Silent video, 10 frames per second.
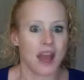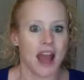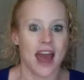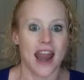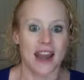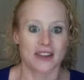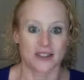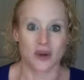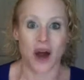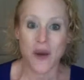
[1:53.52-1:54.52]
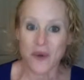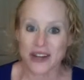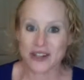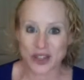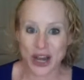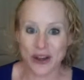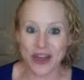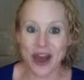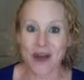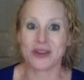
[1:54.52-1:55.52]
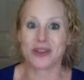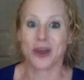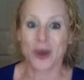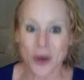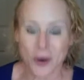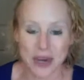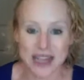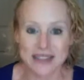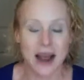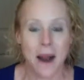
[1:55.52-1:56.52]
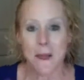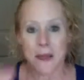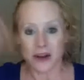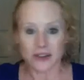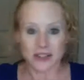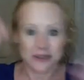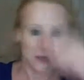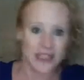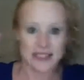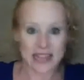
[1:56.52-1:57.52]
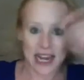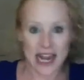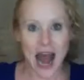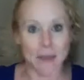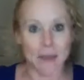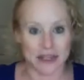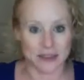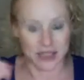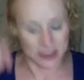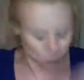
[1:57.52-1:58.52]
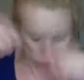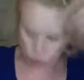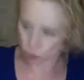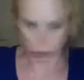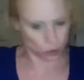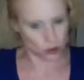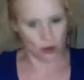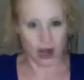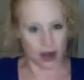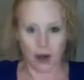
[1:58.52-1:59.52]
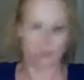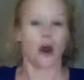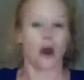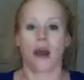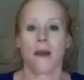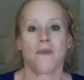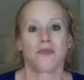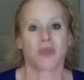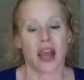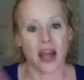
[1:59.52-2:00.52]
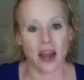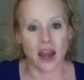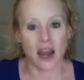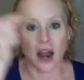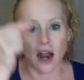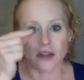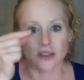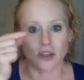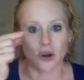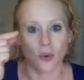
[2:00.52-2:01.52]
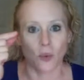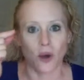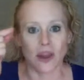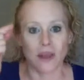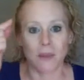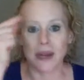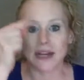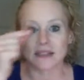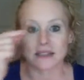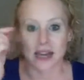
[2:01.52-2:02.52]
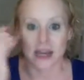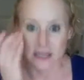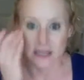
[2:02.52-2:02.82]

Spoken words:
And so I want to share that with you because, sometimes we just get in habits. We just, okay, I'm good. And so one of the biggest things